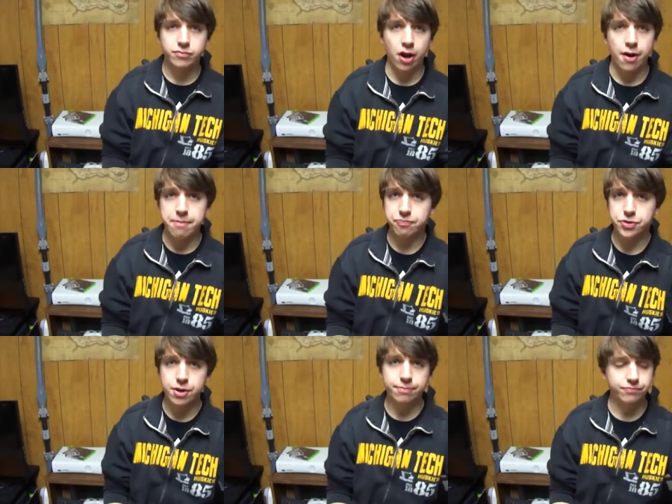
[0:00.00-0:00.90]
Alright,
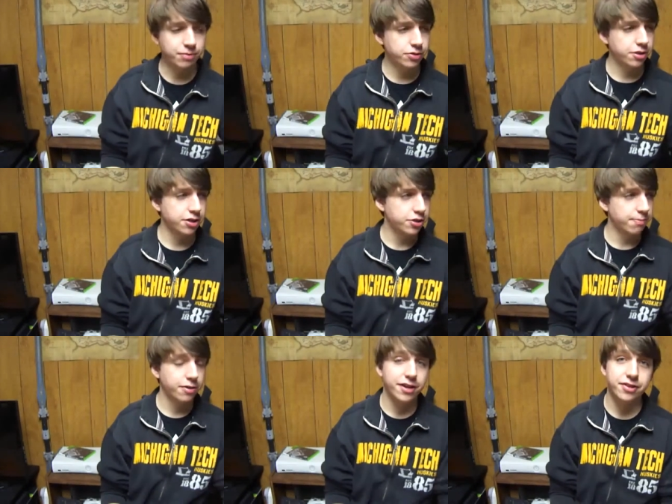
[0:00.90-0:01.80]
so I'm just going to
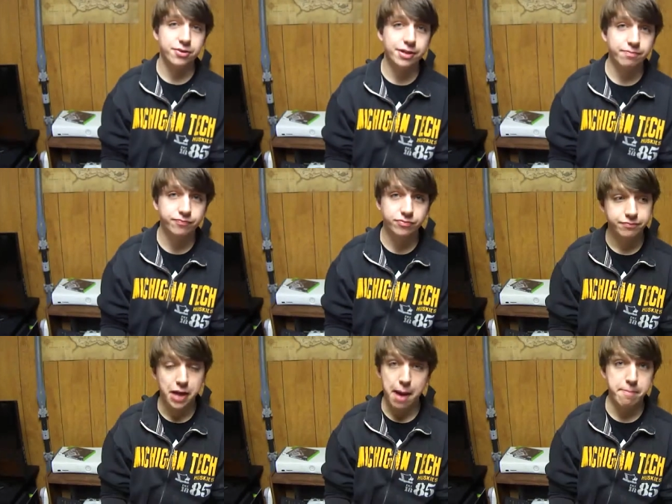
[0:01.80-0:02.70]
jump right into it.
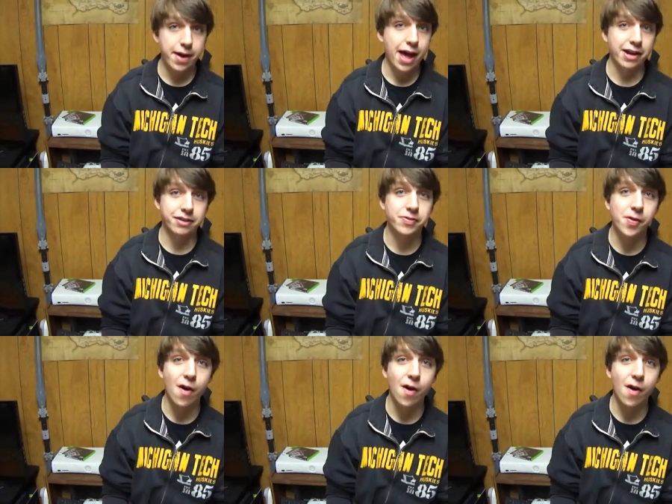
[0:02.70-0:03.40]
I'm back.